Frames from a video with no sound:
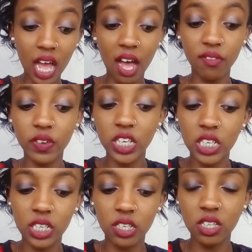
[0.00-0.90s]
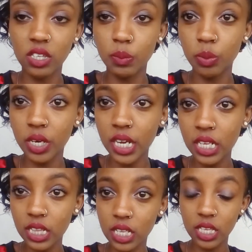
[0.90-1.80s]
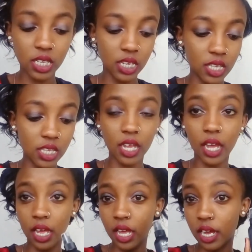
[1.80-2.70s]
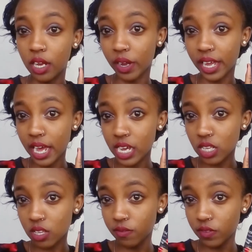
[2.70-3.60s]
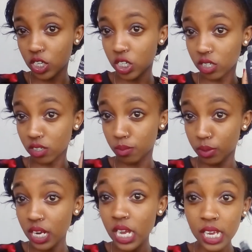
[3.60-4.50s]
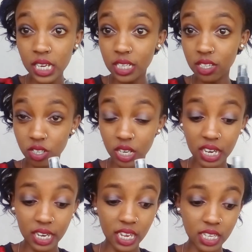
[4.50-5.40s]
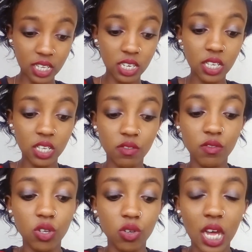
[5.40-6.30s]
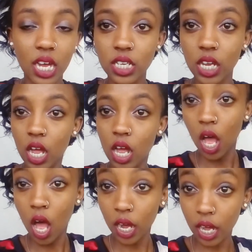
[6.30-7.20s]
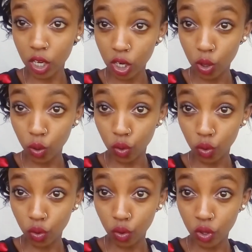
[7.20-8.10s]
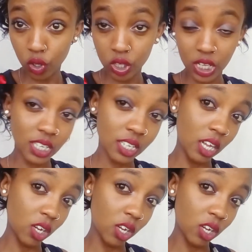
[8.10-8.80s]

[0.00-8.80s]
a finishing spray. This is the NYX finishing spray. It's really nice. It gives you that glow, that